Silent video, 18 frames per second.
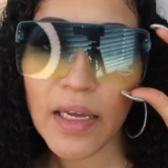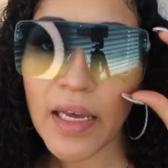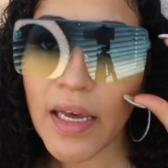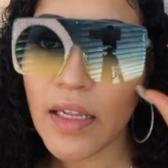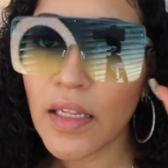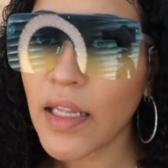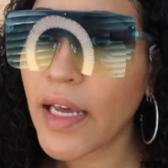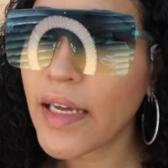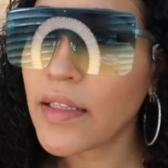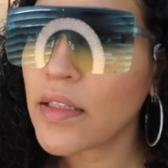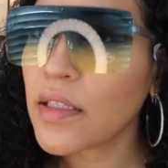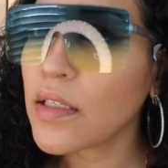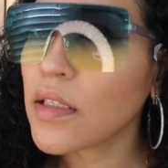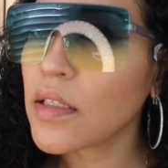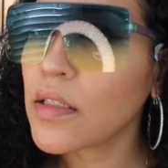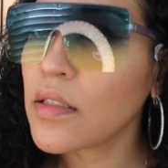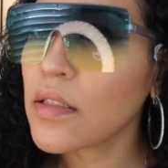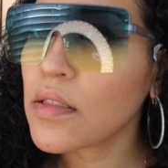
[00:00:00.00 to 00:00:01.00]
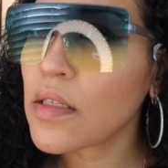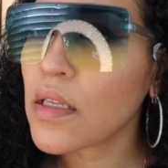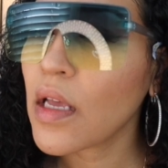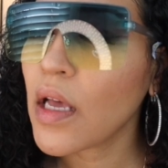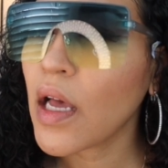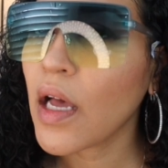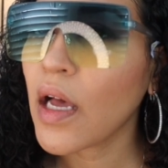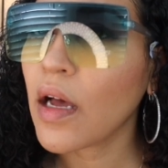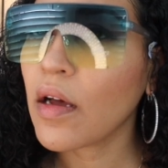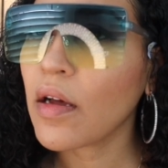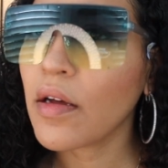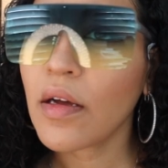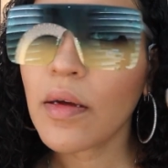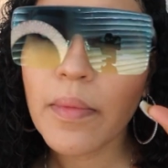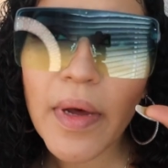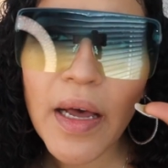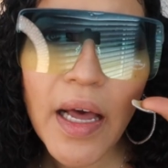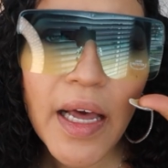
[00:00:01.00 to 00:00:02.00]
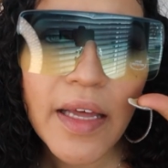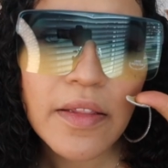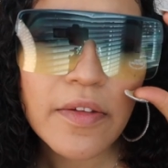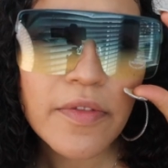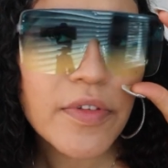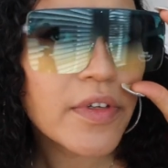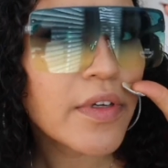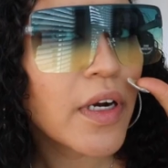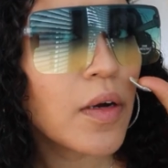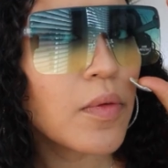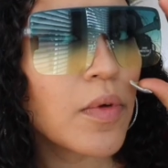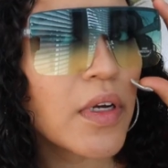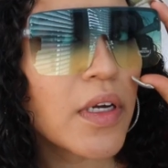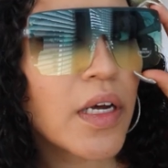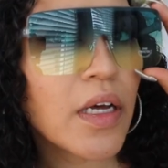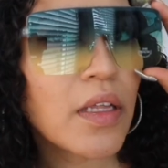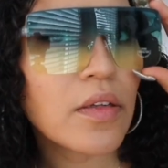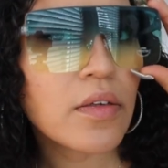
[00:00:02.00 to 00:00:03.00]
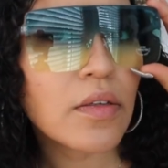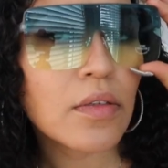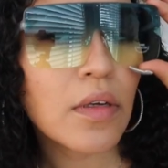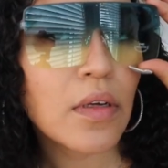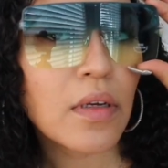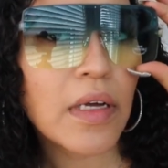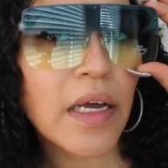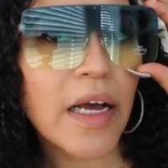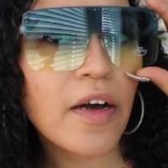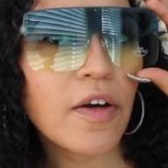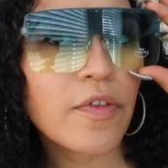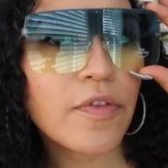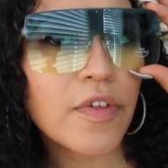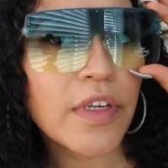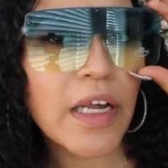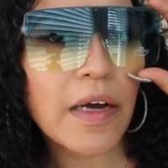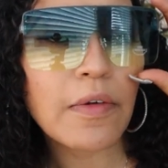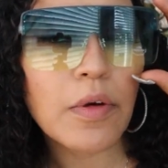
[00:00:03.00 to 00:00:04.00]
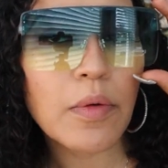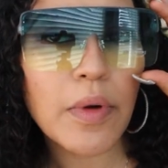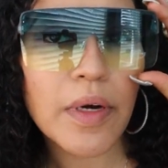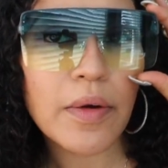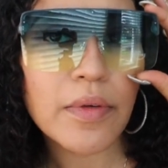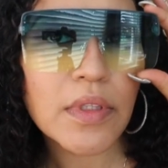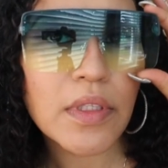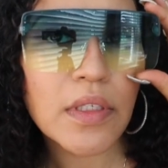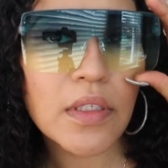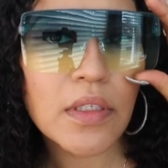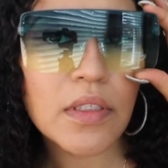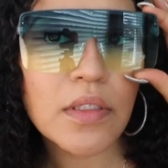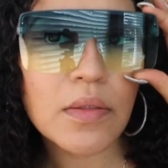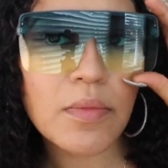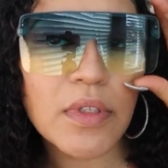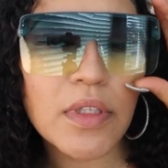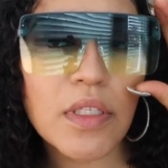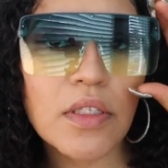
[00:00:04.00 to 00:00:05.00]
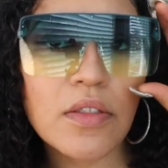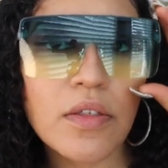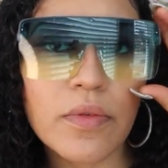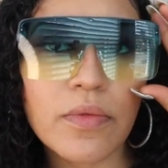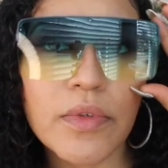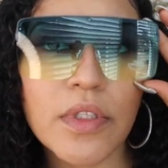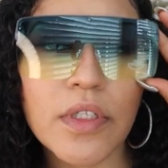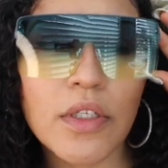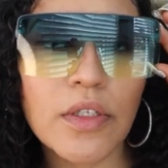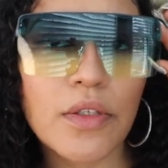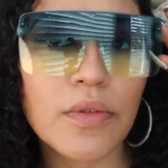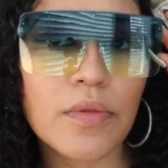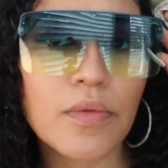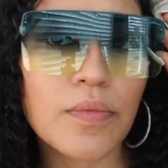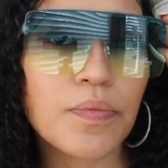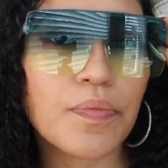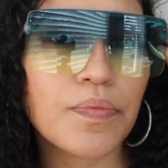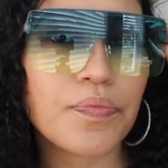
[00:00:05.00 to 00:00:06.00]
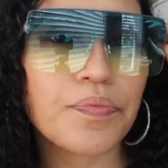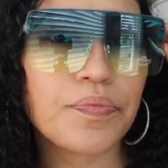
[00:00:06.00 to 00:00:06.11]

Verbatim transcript: I like these. Um, I'll have to figure out what color outfit I would wear with these, but these are really cute.